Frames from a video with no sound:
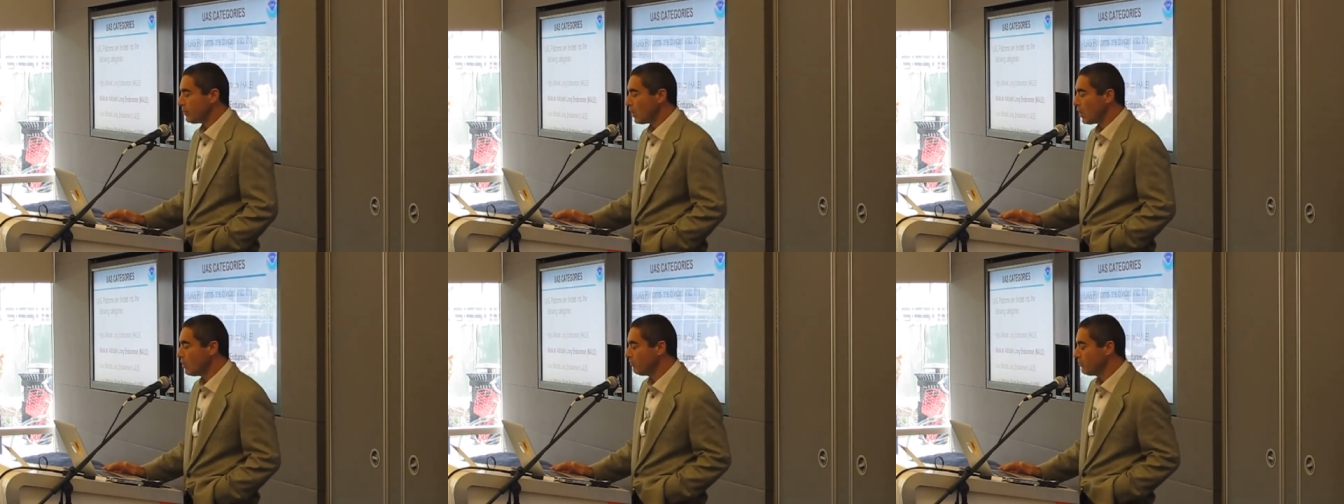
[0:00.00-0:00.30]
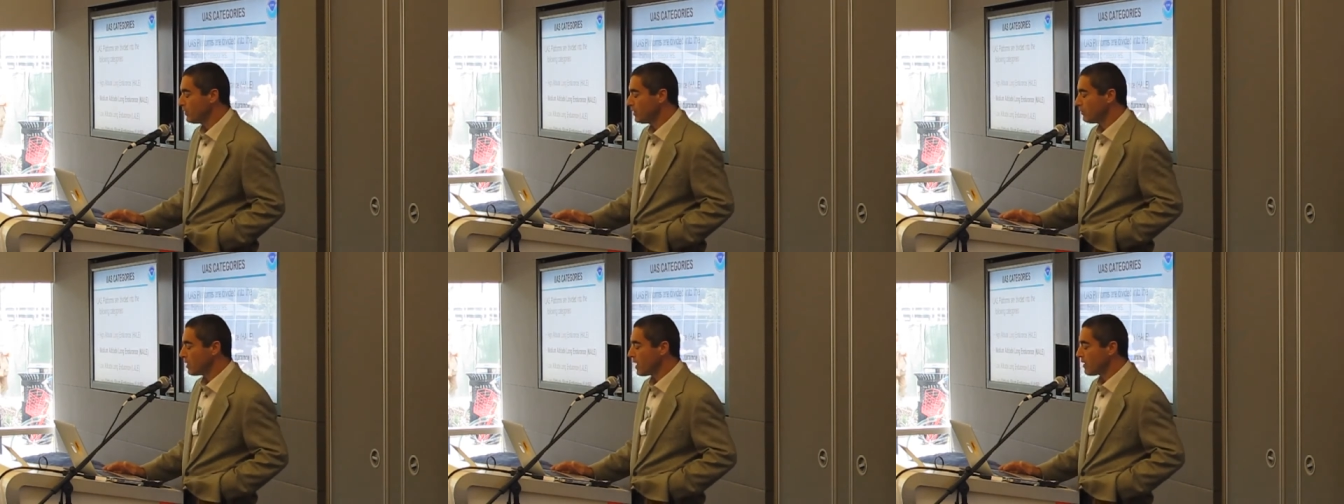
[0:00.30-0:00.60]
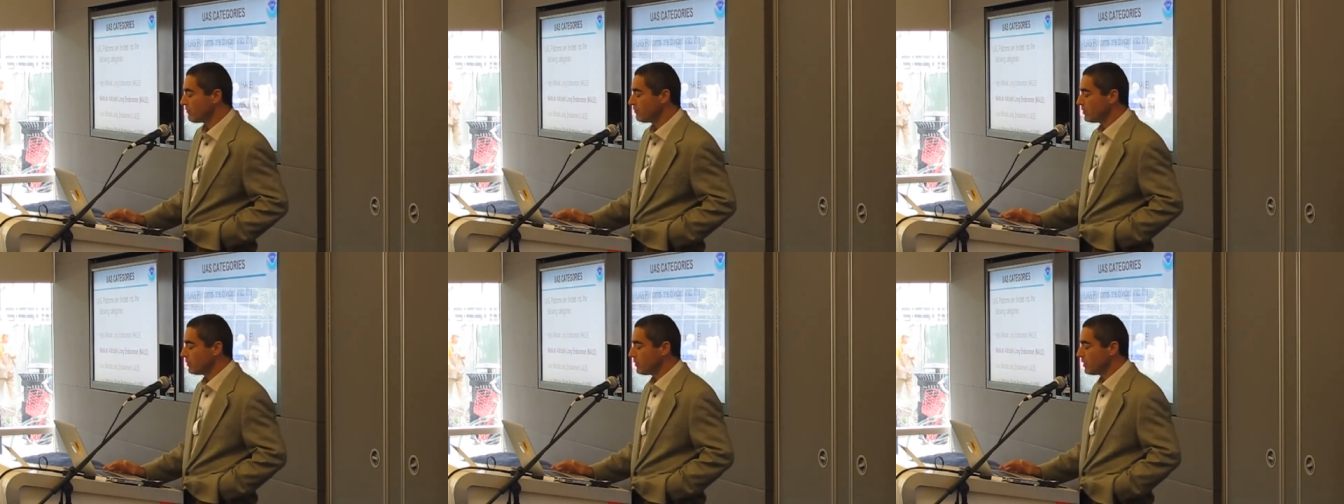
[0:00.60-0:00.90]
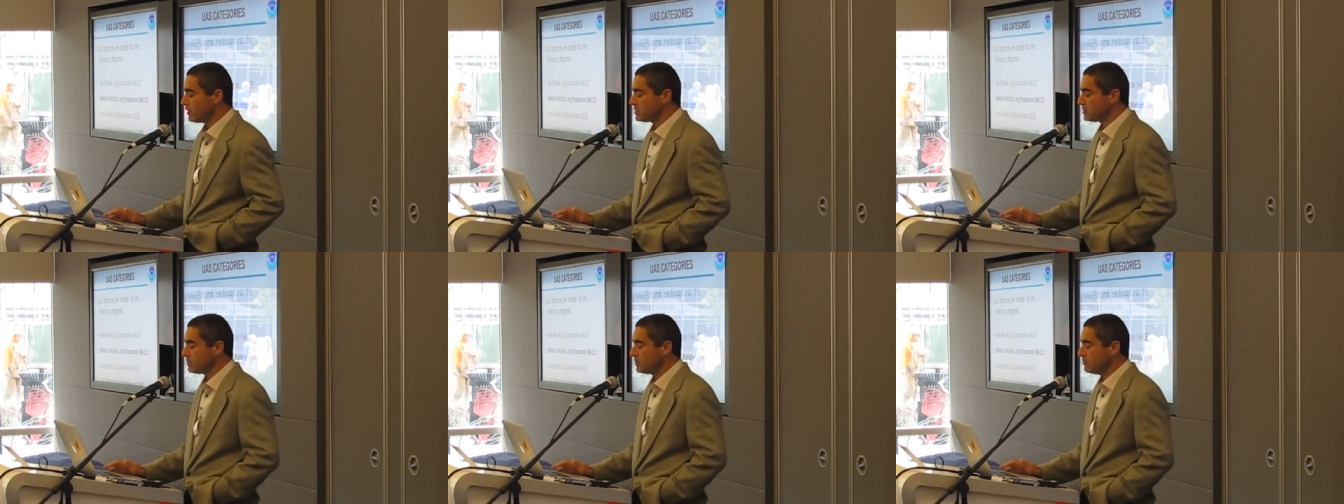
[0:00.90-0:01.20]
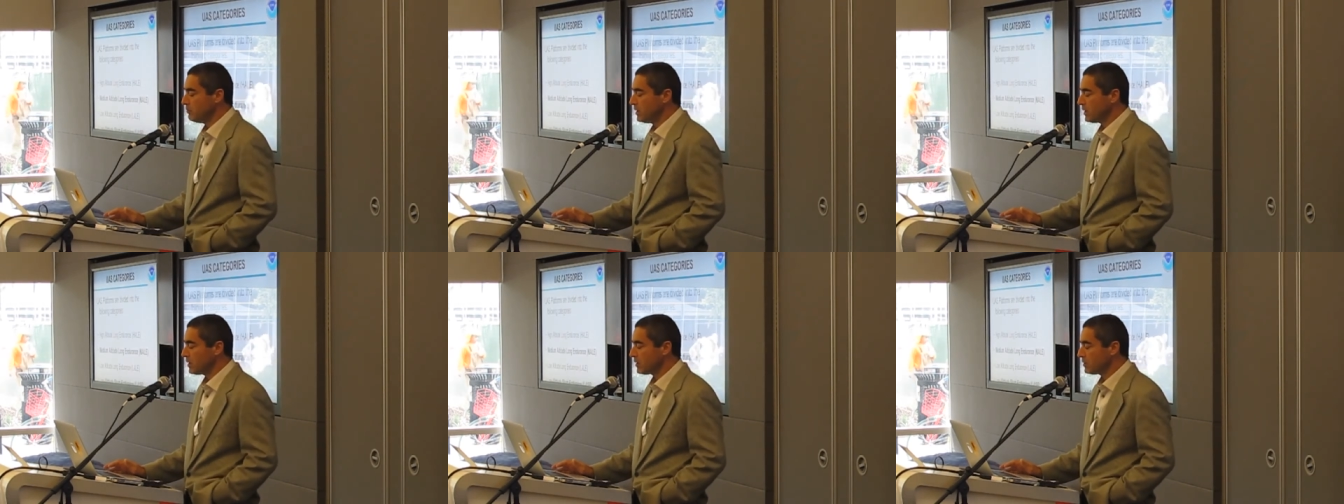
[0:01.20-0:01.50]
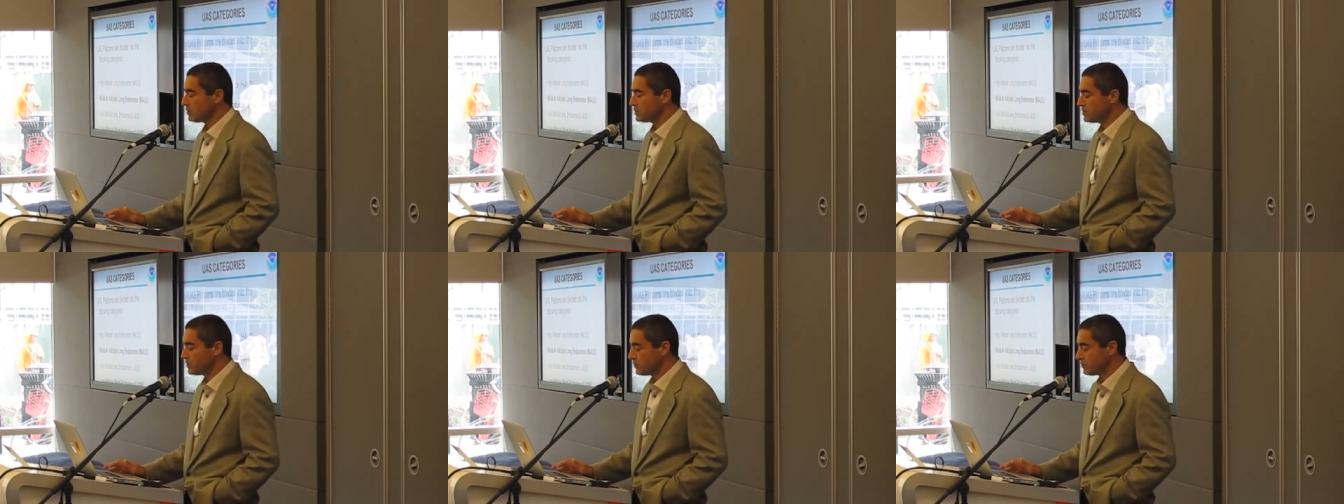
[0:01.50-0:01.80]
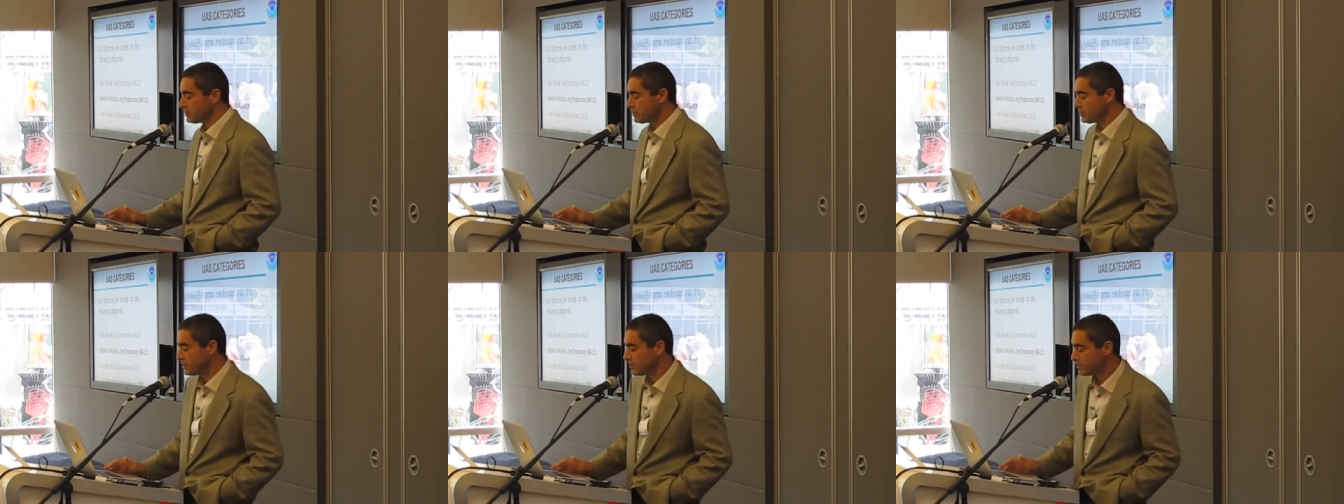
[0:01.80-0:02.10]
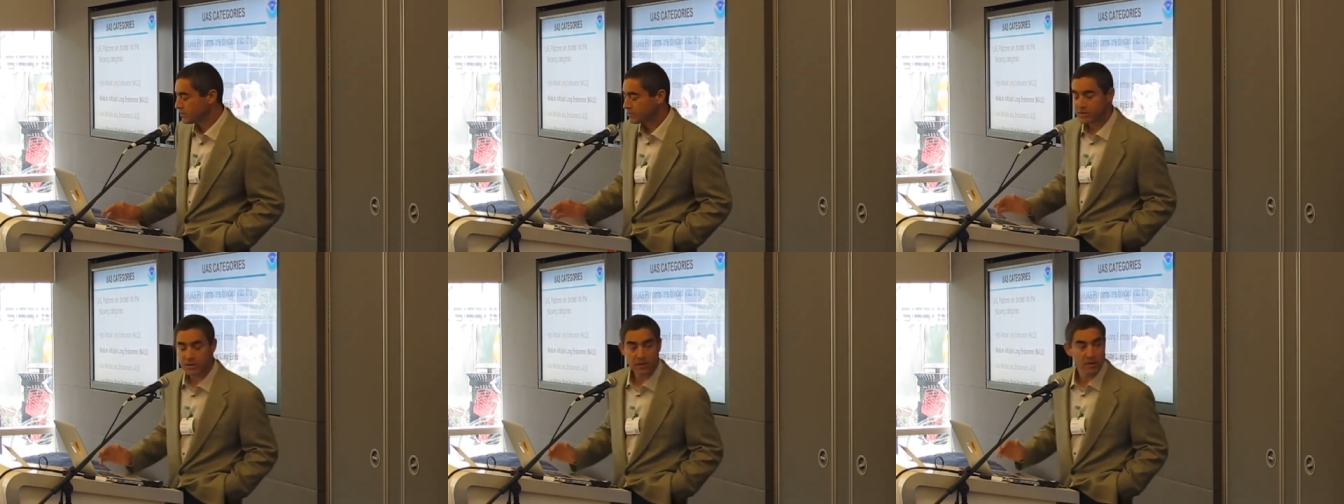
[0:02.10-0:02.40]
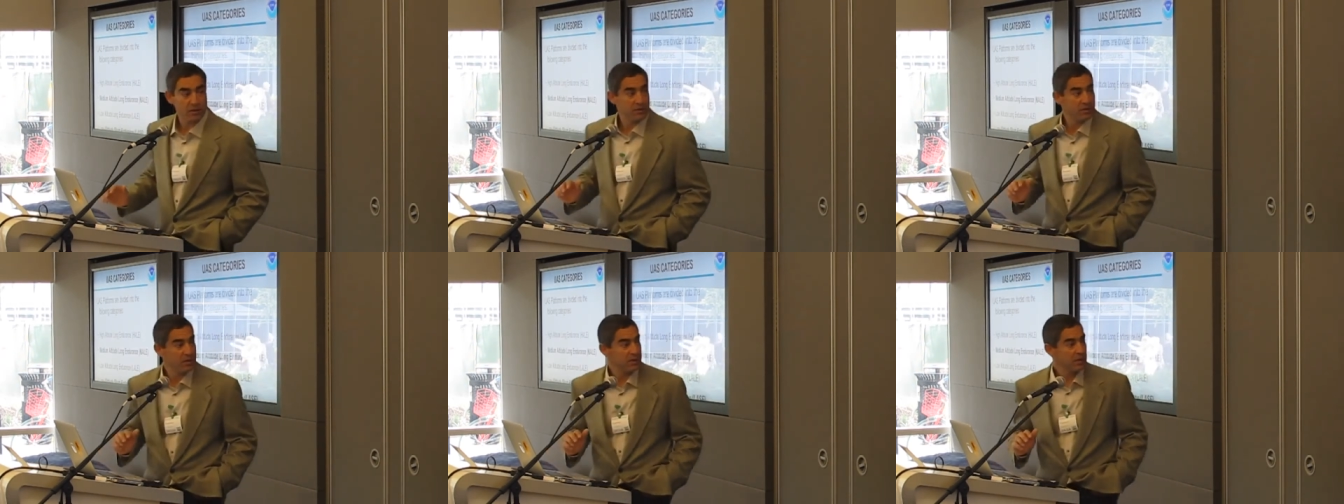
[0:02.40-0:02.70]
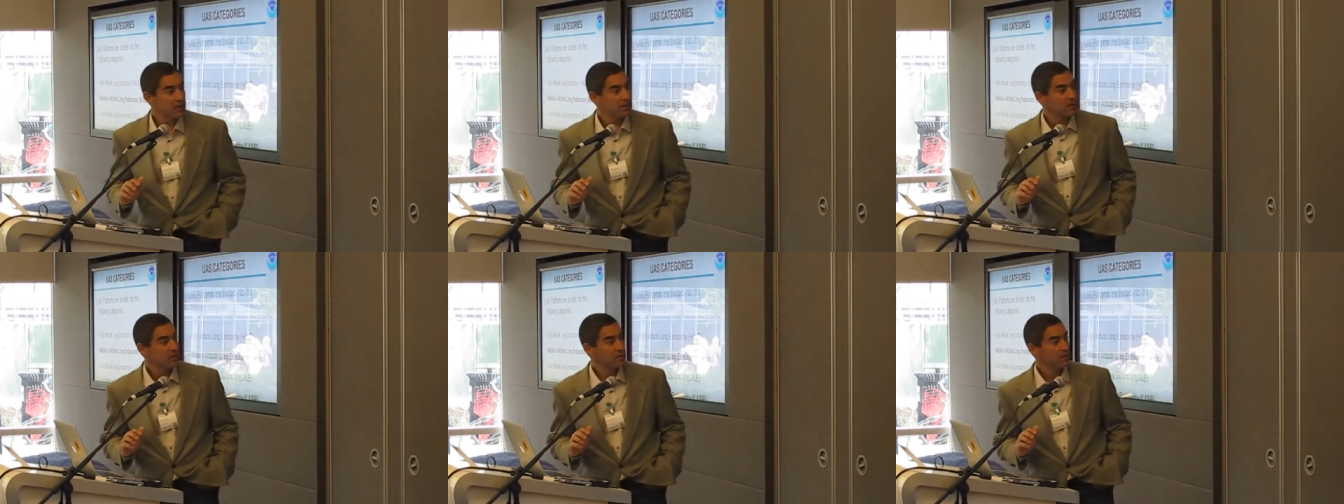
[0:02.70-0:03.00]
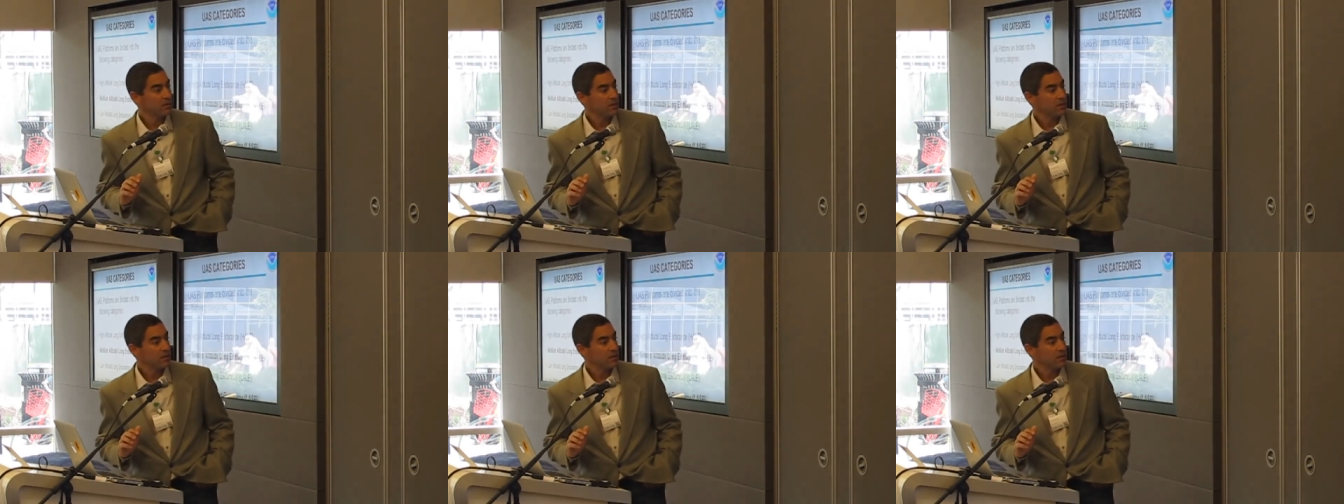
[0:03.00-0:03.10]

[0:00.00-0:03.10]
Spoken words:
Hopefully we'll have a minute or two to go at the end.